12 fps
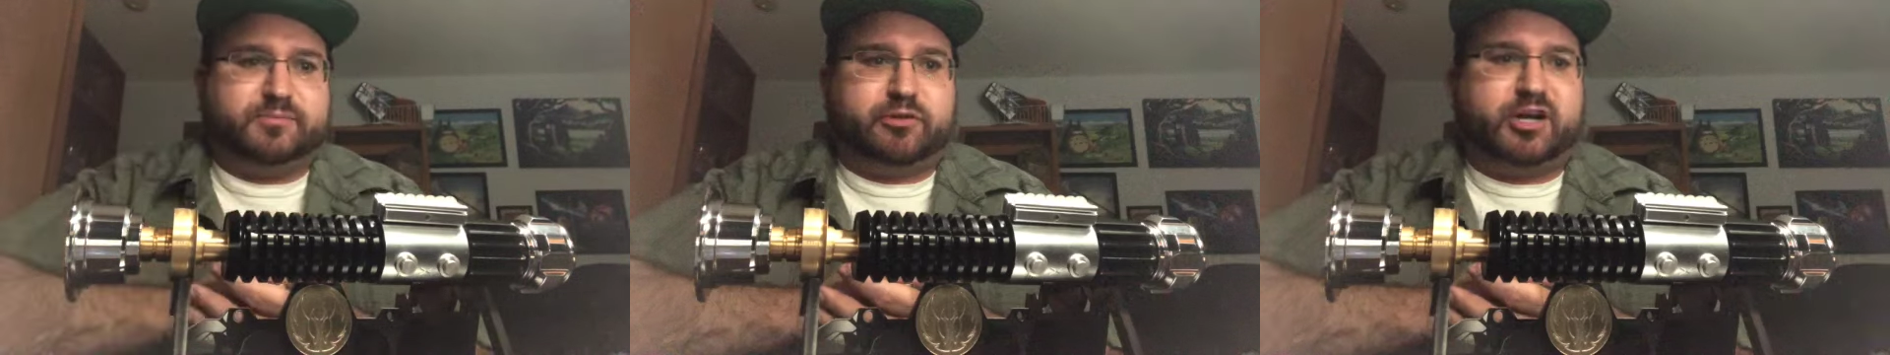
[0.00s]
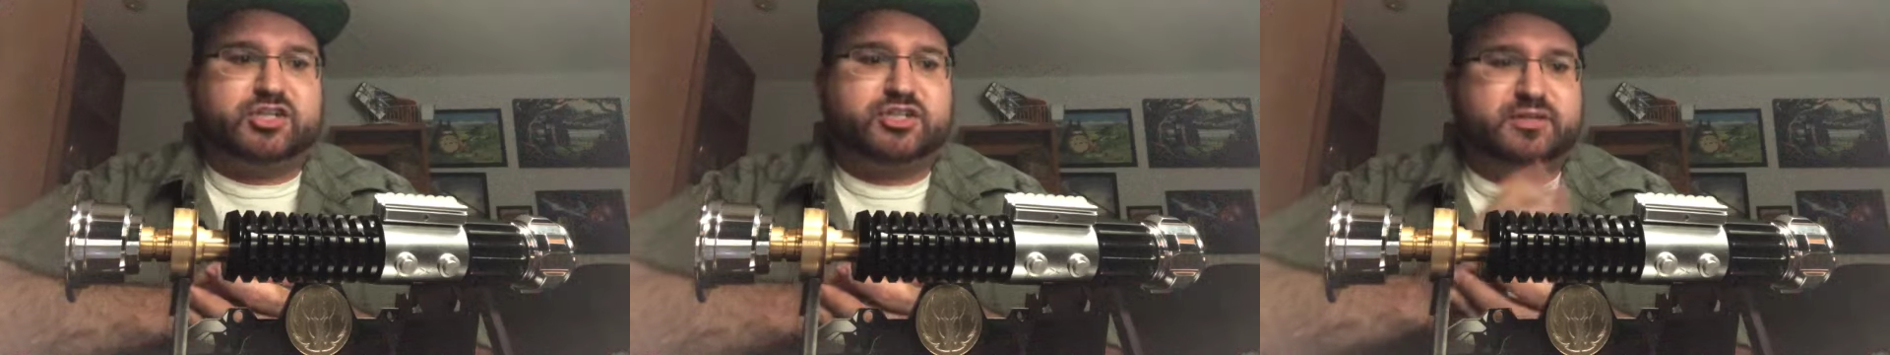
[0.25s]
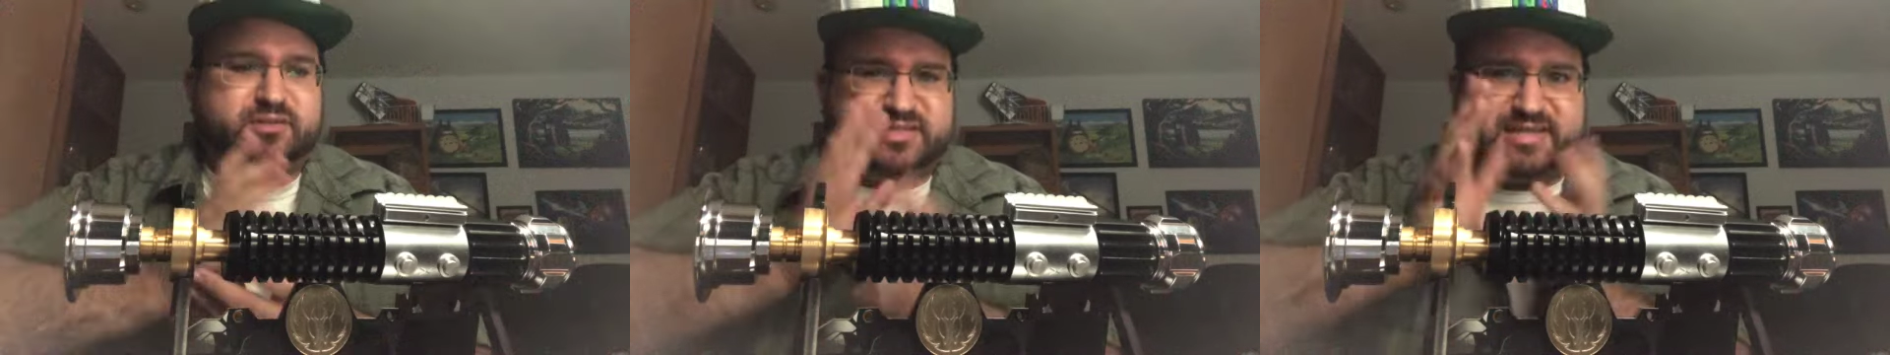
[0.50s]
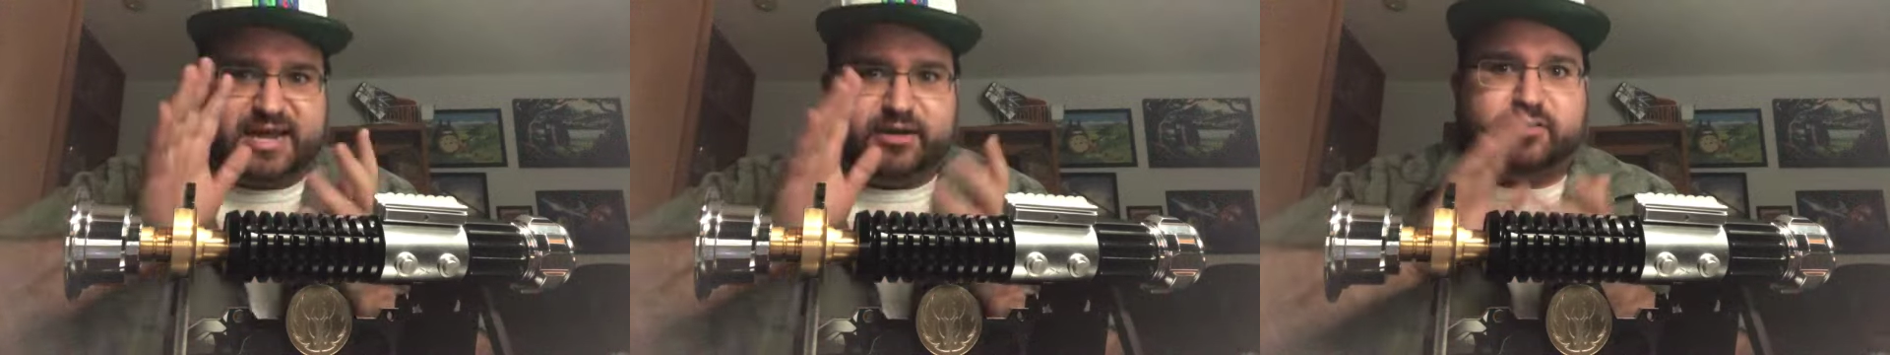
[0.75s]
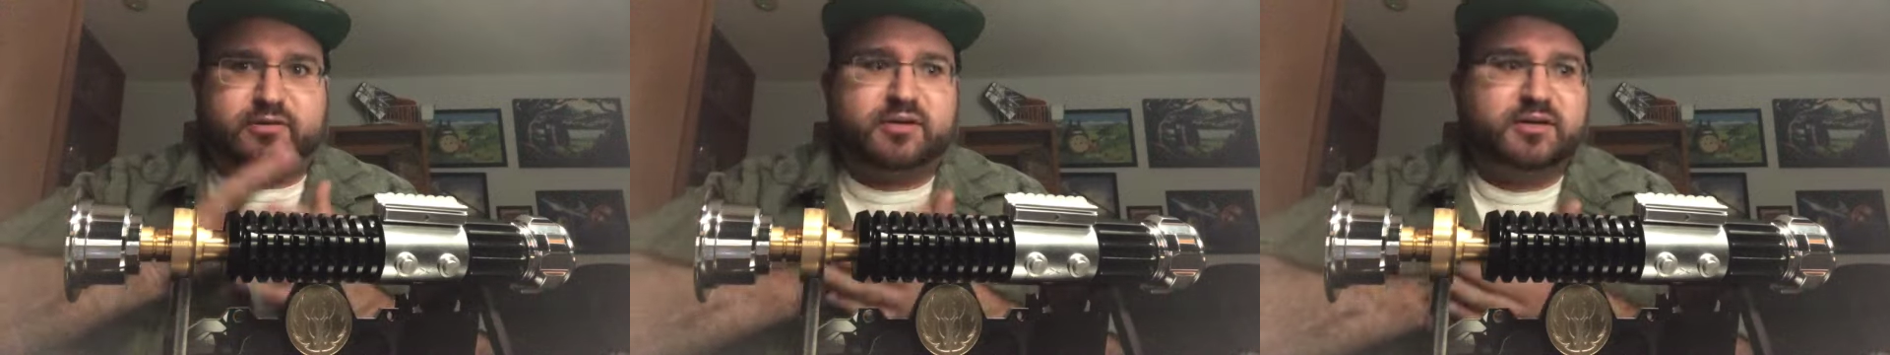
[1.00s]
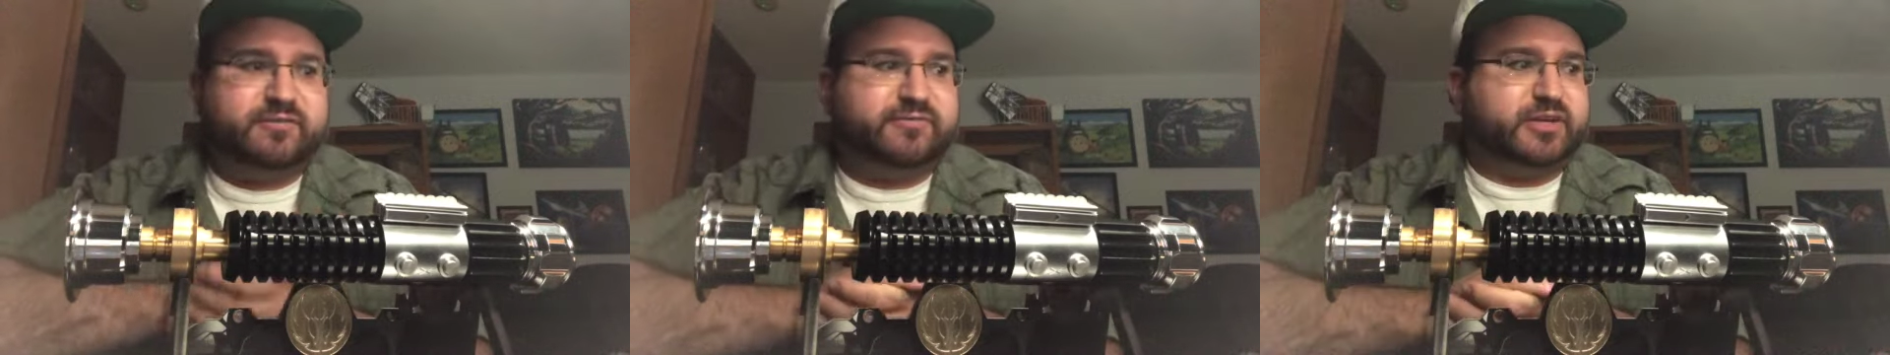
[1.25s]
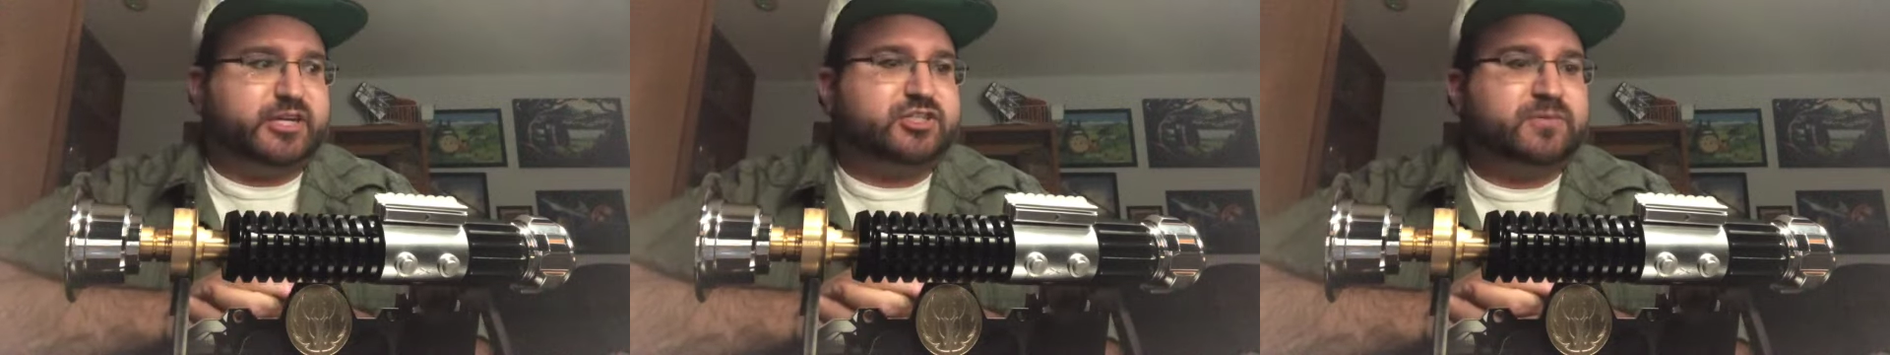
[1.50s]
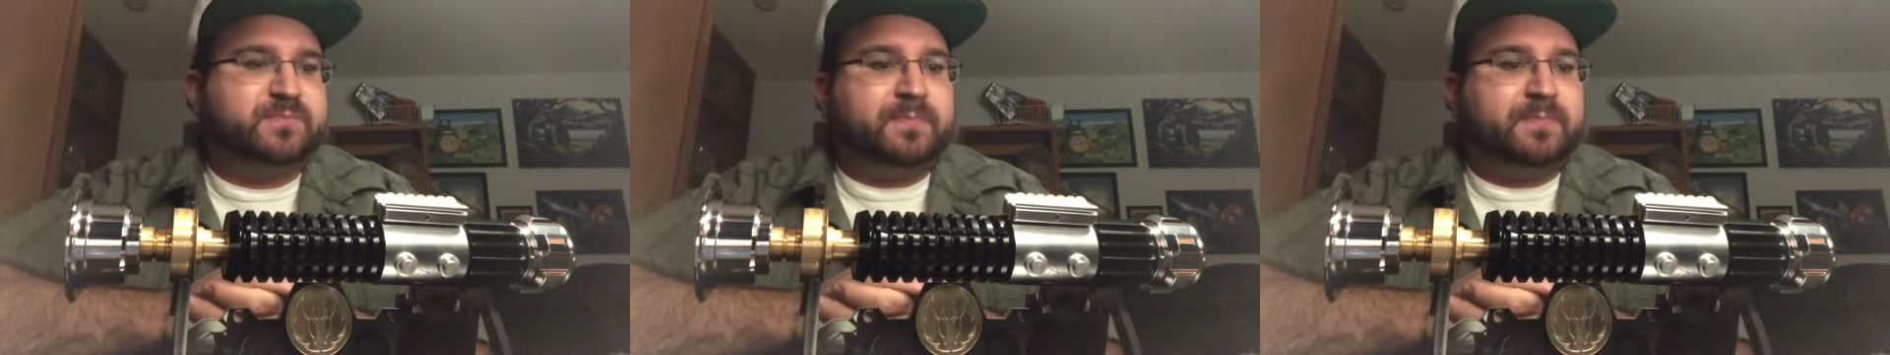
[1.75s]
brushed standard finish.